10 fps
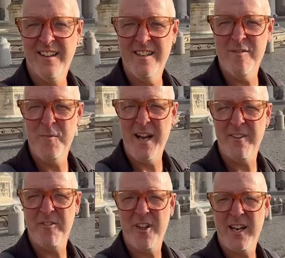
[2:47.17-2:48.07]
You might
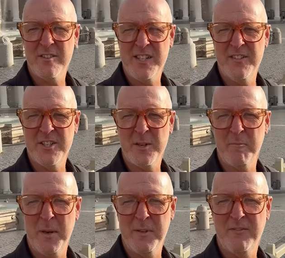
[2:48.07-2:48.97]
have thought I was giving you some
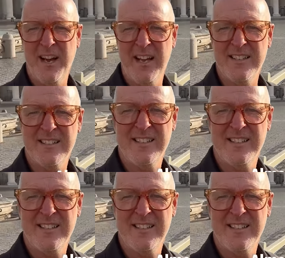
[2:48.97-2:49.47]
bum advice.